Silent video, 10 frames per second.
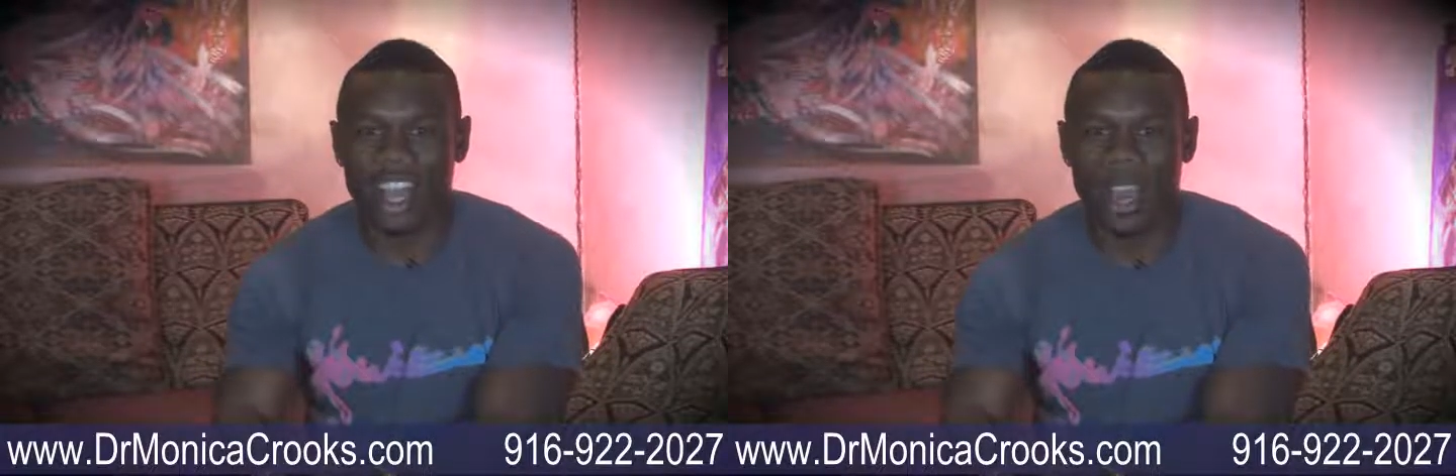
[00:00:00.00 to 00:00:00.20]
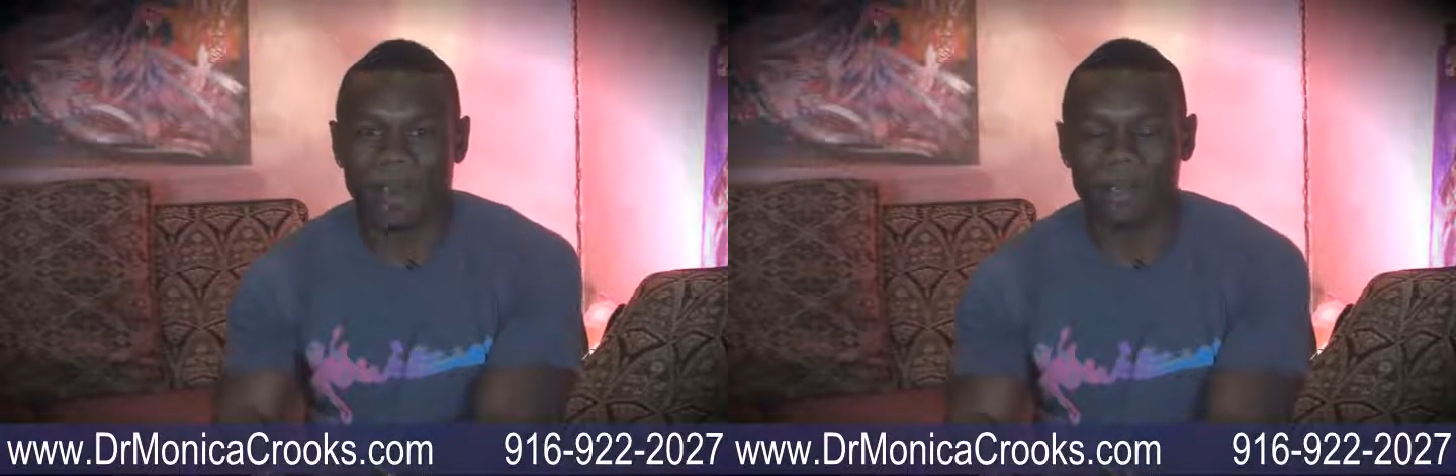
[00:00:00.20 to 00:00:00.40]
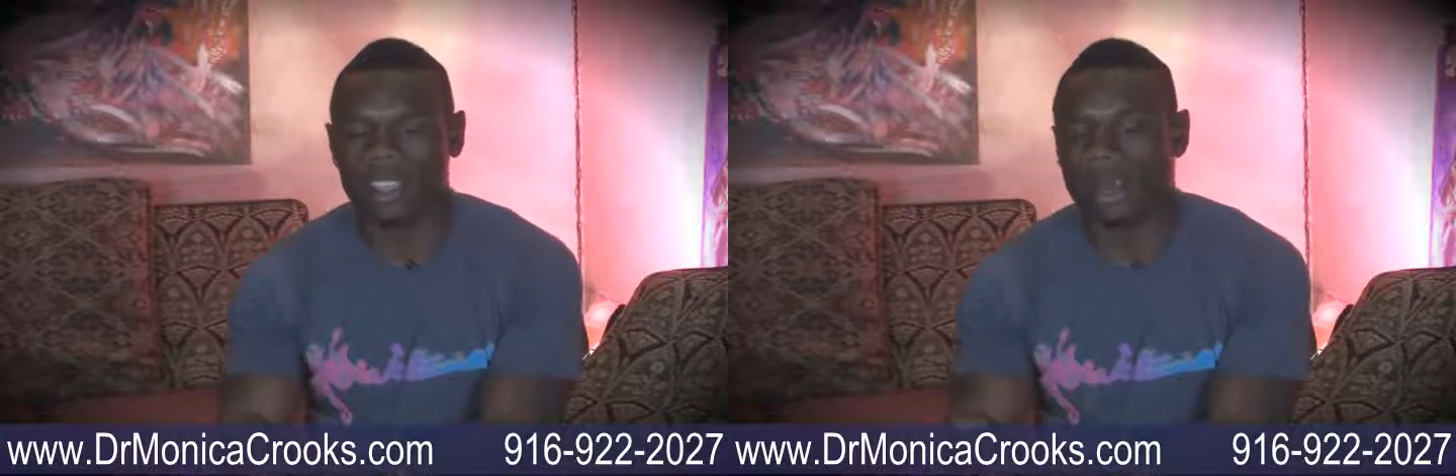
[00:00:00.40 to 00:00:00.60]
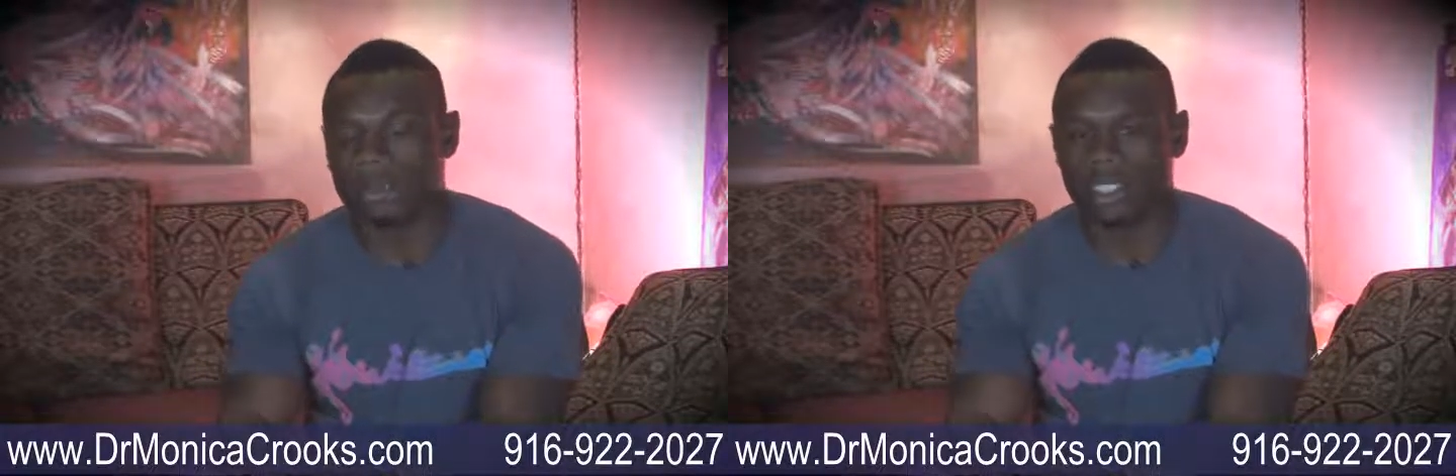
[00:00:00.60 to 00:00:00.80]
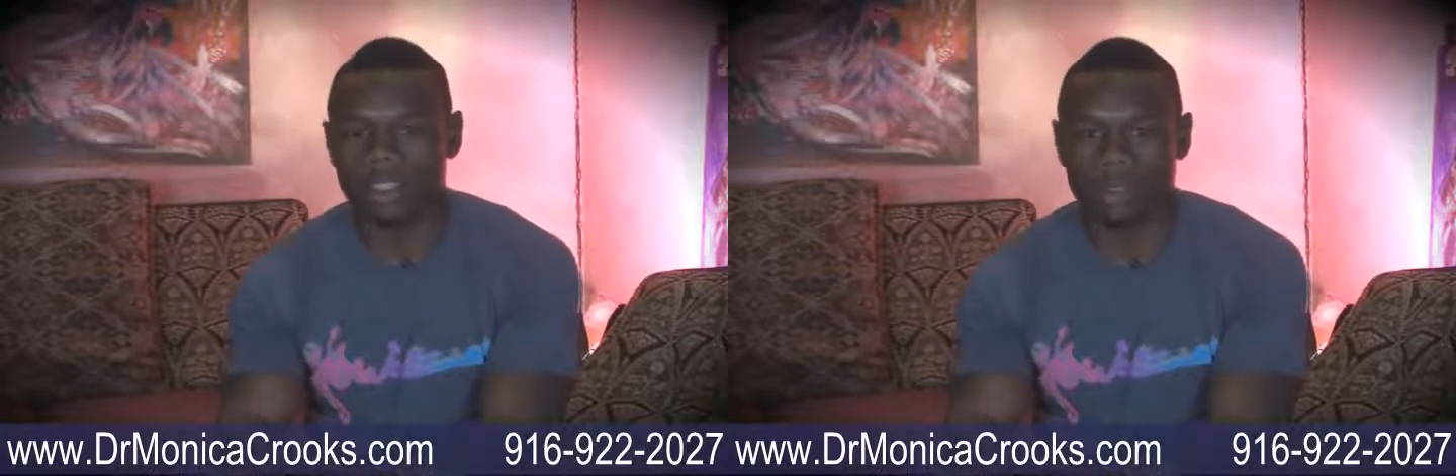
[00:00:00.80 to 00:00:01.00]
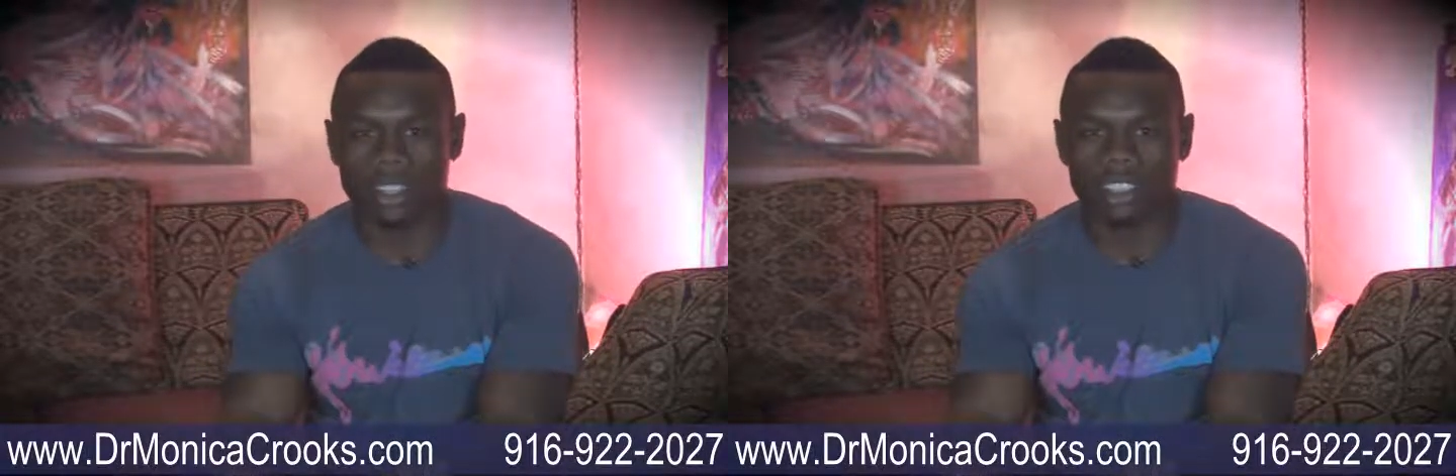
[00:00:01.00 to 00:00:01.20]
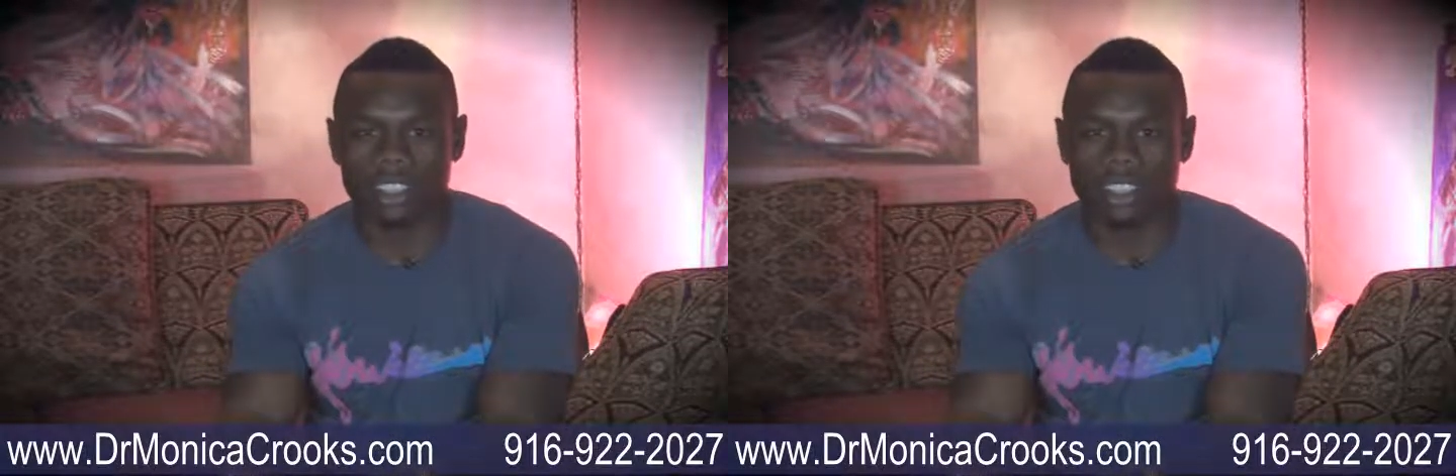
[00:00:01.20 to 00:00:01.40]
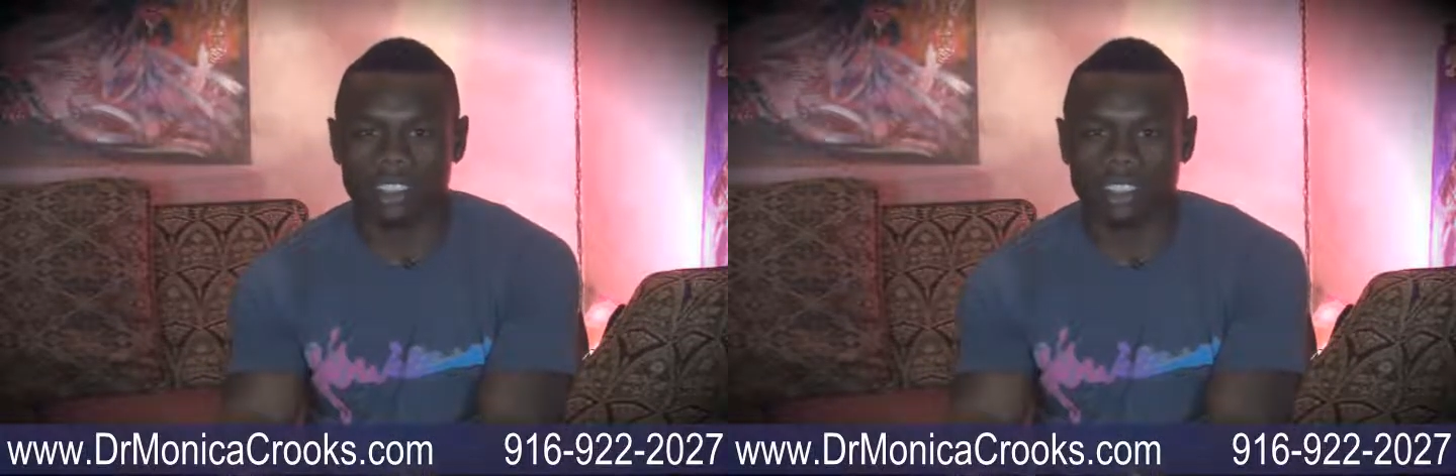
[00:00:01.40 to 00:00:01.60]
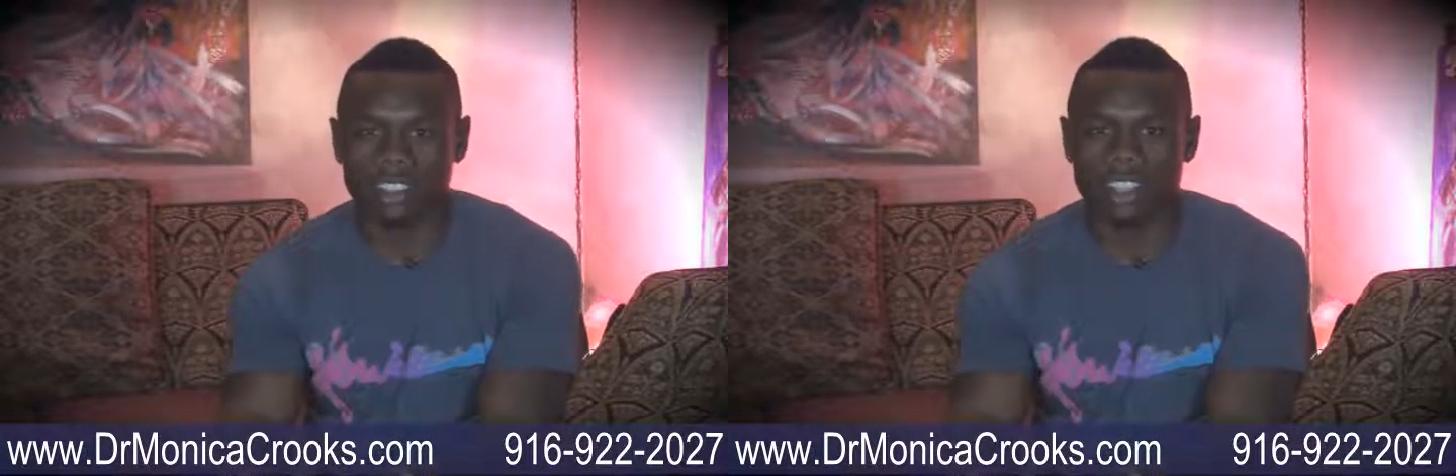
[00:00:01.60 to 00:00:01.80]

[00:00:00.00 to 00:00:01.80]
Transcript: Um, being a busy person,